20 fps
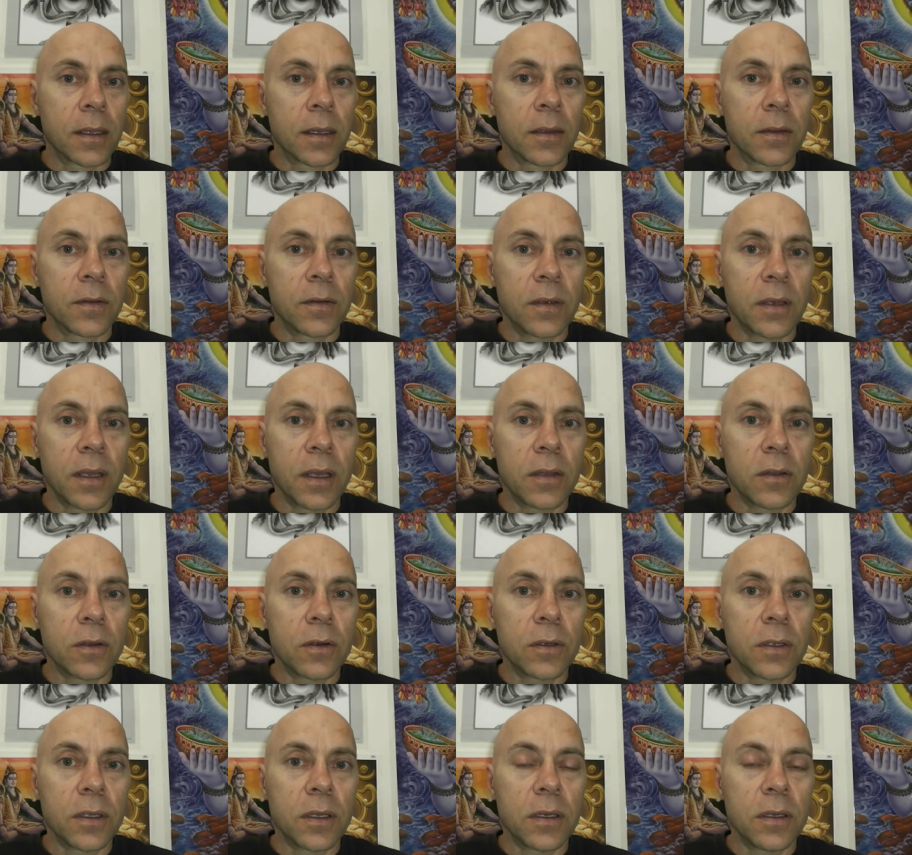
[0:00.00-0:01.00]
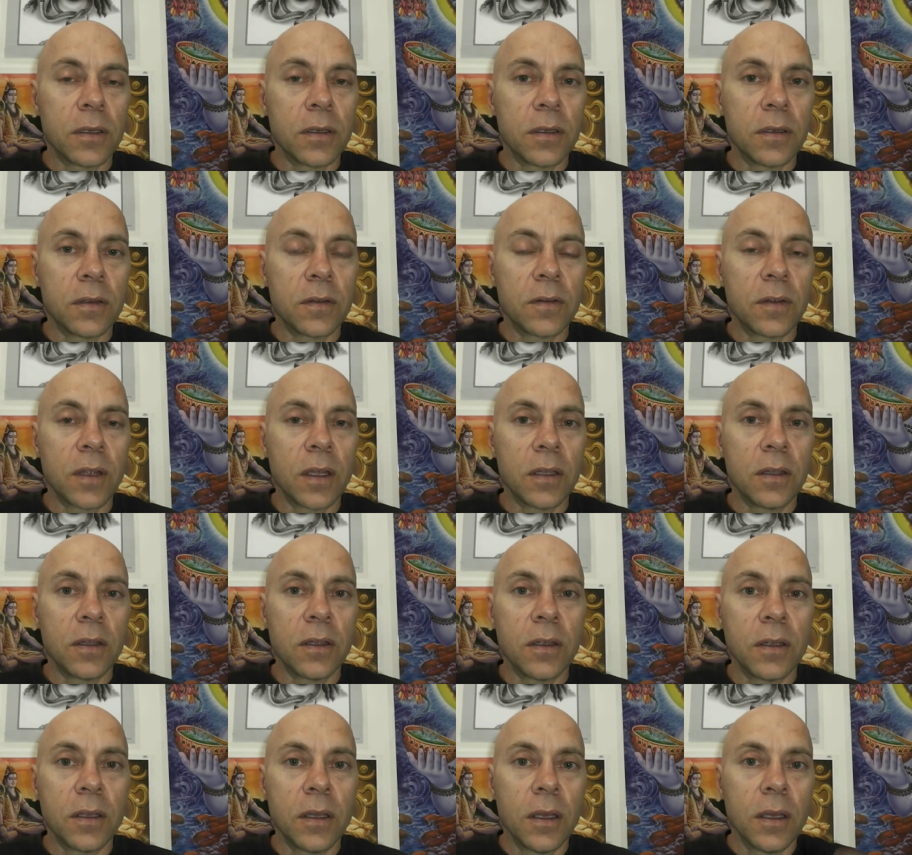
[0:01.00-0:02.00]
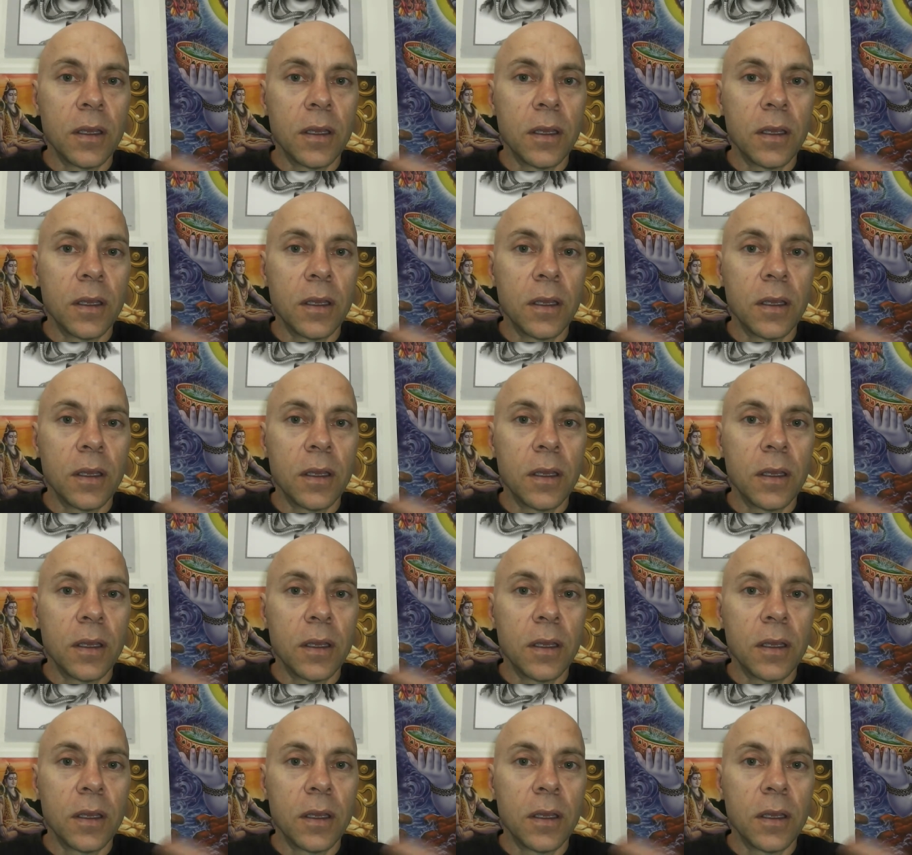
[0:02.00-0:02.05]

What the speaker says: See how long you can extend the